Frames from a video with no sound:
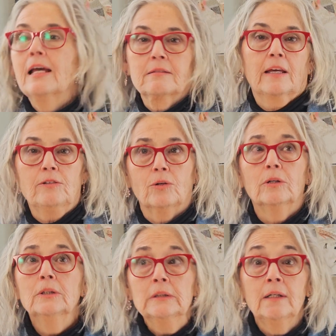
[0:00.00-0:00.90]
Yes, I do.
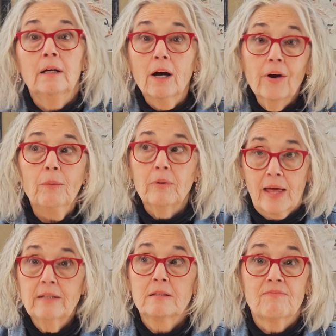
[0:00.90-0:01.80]
All right, well,
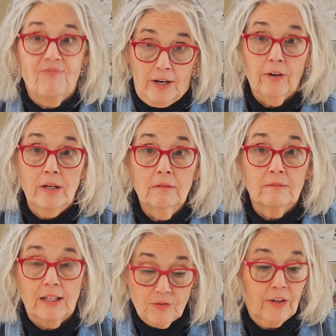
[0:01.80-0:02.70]
that's very
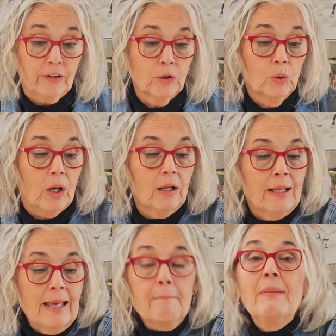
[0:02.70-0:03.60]
cool.
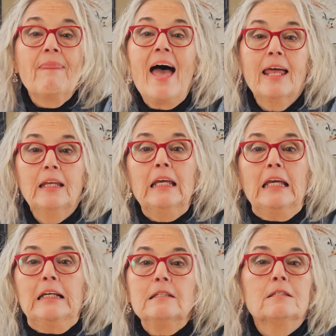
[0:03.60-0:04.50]
But that
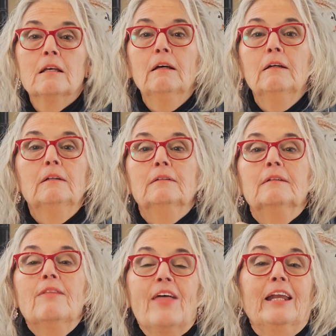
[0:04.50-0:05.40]
is
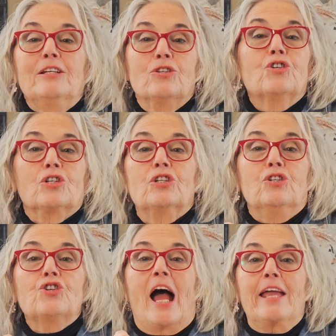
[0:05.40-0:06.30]
just a
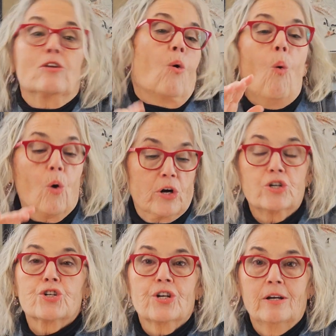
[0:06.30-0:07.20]
giant
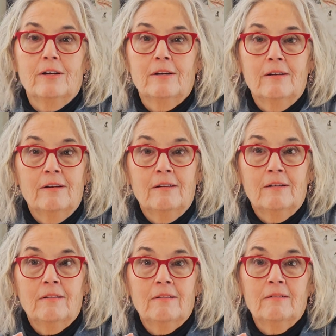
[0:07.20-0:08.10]
orange.
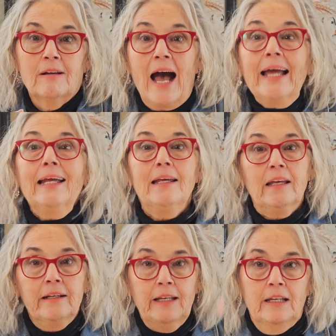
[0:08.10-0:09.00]
I got to
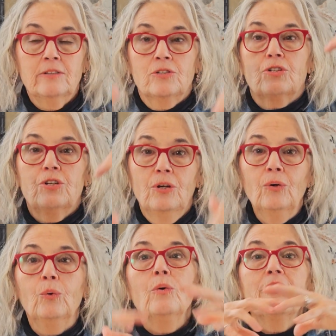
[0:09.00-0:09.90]
get
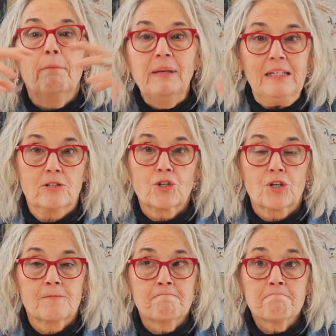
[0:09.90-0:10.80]
into the
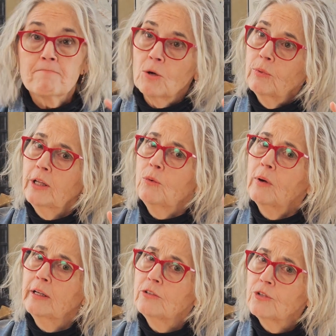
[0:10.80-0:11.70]
beach. What do you
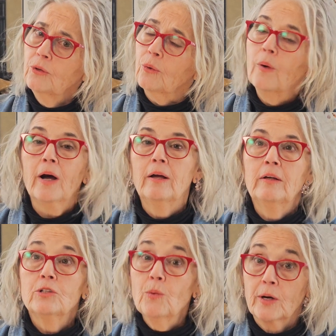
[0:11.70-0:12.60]
want to do?
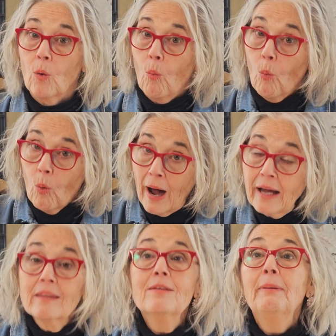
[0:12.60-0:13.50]
Do you want to
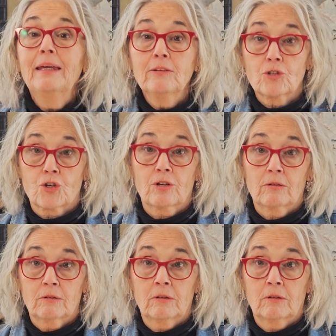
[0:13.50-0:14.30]
walk the beach?